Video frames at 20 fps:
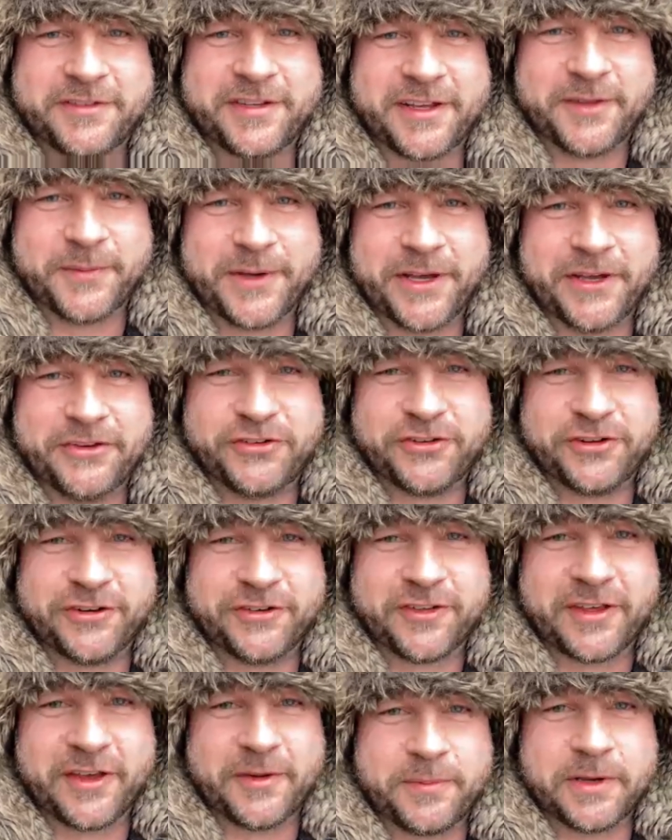what I'll tell my
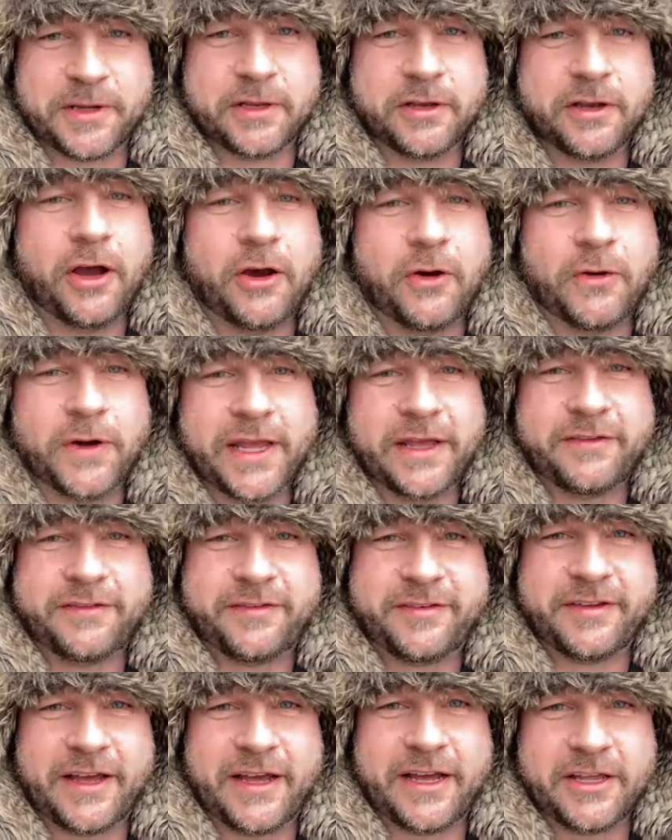insurance company. No,
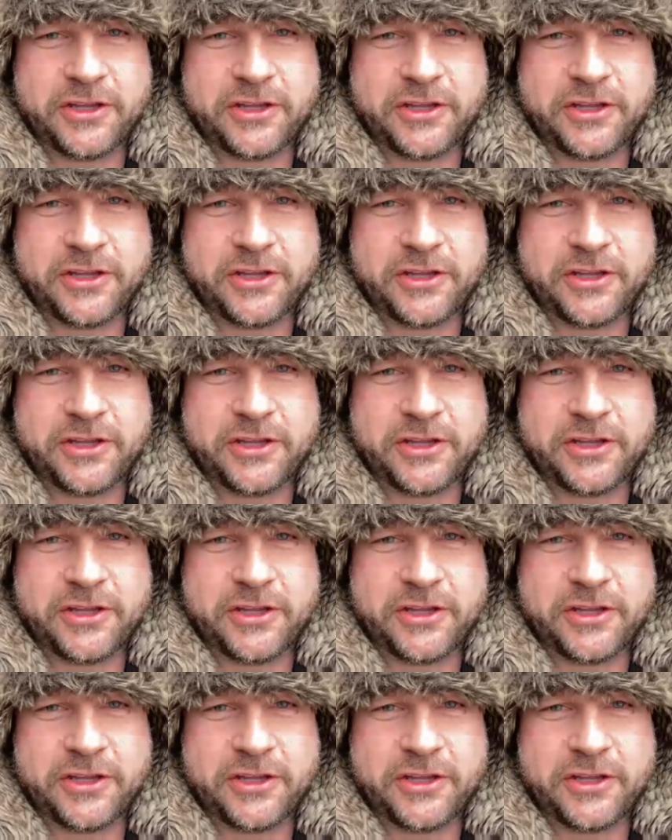it's